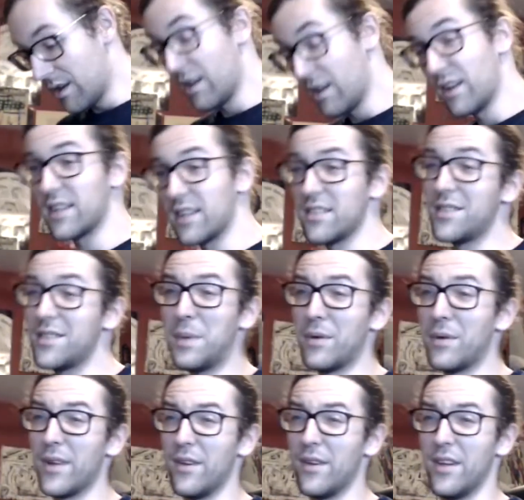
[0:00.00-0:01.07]
Because let's be
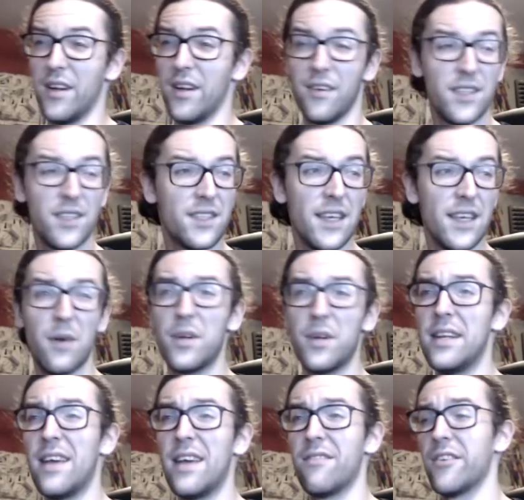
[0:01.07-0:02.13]
real here. Let's say I would have
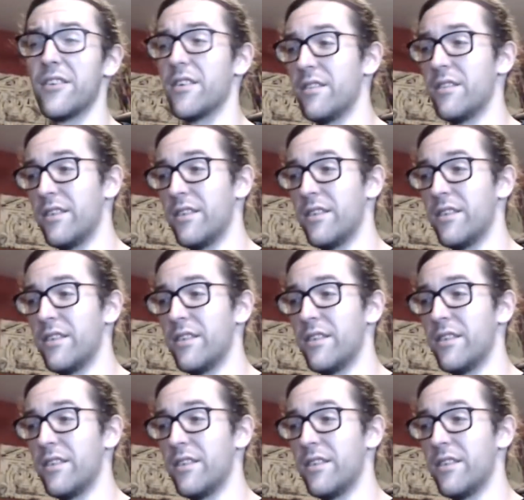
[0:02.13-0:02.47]
never